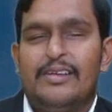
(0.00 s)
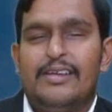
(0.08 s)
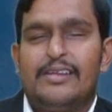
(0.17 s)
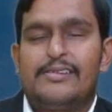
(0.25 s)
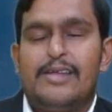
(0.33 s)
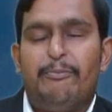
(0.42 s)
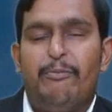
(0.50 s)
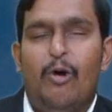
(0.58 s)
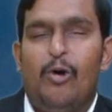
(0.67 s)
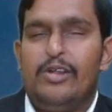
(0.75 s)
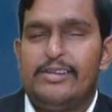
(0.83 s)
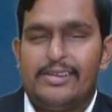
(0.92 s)

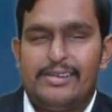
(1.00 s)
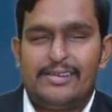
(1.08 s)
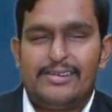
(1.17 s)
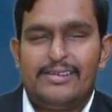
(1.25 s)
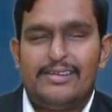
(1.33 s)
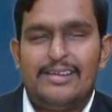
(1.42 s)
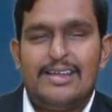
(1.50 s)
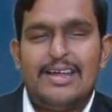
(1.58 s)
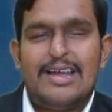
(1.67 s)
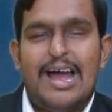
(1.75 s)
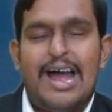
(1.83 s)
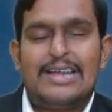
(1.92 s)
Suppose
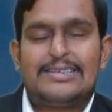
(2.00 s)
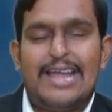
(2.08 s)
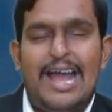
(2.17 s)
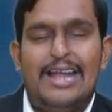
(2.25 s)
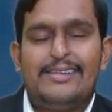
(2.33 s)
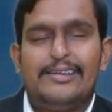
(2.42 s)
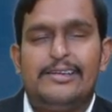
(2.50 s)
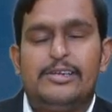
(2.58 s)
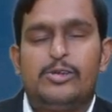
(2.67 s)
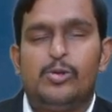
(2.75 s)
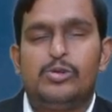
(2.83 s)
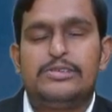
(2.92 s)
attached
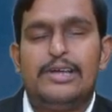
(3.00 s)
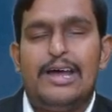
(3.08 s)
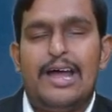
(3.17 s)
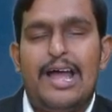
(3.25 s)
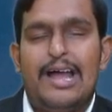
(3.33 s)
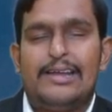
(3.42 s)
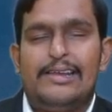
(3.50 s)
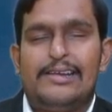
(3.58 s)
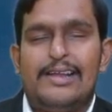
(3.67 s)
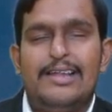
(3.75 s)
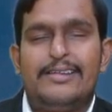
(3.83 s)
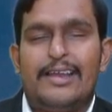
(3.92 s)
to the
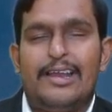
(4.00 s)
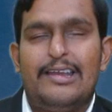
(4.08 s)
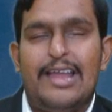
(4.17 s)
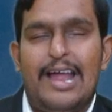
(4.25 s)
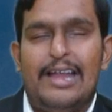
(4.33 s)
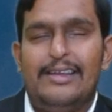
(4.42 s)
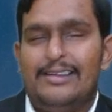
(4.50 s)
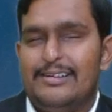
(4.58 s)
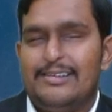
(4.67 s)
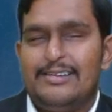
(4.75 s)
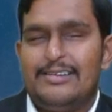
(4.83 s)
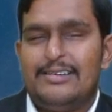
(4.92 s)
agricultural land,
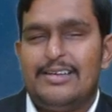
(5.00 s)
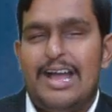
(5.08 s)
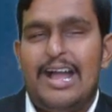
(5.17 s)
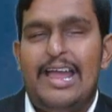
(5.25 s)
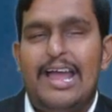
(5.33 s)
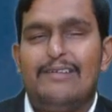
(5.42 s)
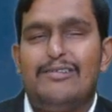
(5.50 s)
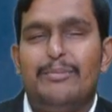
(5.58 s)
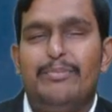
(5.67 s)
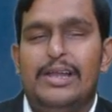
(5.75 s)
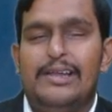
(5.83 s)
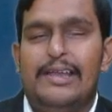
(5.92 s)
I have a
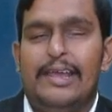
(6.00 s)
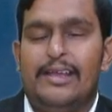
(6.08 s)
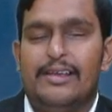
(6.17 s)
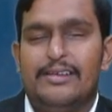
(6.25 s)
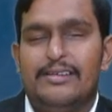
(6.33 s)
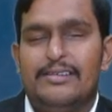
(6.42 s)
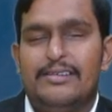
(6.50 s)
building.